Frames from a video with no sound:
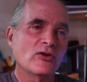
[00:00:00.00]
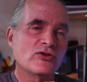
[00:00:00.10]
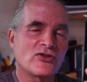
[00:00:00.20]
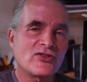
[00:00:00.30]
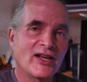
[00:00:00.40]

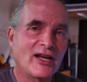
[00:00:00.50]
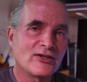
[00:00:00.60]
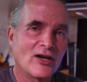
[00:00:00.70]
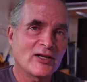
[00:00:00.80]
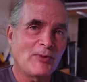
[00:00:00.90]
just like I
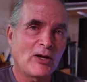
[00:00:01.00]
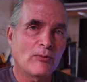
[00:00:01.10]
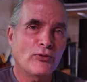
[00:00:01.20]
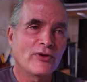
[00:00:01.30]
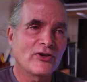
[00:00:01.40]
talked about
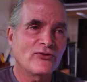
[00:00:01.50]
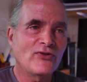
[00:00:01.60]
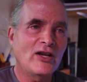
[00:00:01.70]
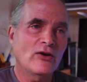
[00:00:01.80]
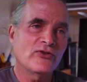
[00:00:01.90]
in previous
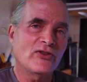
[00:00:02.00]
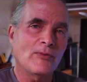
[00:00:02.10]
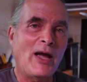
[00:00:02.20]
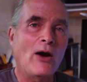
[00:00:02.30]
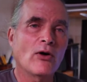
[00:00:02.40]
videos, the
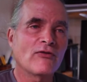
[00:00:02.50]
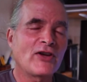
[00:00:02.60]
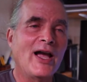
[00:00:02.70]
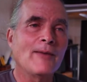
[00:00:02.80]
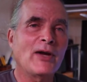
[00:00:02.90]
power of
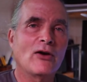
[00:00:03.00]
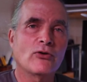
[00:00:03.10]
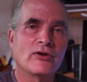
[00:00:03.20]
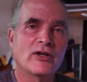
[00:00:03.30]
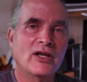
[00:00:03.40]

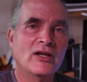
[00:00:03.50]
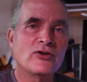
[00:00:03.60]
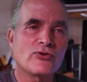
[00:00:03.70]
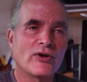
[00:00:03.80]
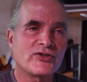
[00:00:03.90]
compounded
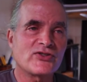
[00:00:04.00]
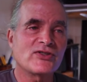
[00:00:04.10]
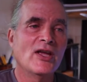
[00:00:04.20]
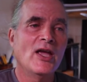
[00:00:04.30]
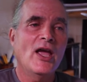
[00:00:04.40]
interest,
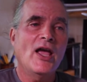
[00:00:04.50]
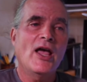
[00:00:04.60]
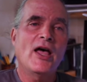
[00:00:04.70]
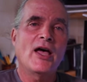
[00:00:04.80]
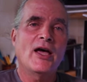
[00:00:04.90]

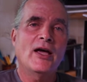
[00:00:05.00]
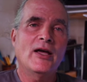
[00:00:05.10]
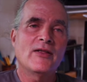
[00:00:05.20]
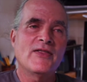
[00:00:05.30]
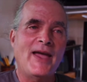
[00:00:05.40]

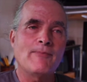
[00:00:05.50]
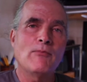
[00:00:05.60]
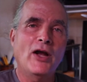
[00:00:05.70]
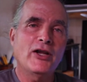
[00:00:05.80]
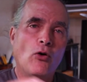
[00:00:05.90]
uh, that
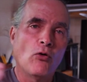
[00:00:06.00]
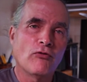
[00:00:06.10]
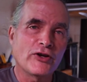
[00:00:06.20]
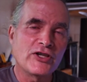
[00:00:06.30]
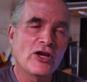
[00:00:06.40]
money
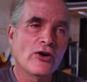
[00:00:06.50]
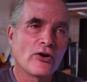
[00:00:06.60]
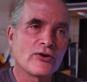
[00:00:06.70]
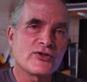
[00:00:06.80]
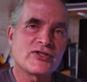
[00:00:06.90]
over
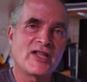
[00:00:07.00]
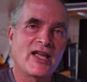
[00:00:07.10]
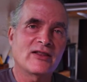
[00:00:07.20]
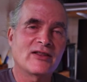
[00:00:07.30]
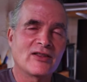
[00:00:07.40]
years,
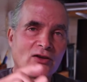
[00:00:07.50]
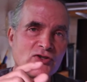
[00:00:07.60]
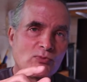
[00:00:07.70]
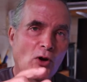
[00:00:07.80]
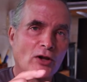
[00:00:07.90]
that the
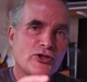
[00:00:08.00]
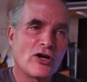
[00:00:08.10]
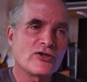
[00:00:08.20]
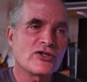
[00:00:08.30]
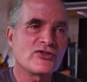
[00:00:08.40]
small
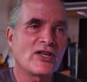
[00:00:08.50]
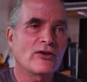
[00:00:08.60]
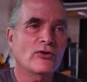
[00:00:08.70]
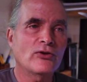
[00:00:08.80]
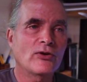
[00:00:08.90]
charges that
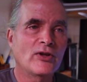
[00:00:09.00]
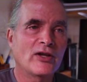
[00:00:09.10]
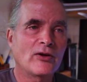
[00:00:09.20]
they're that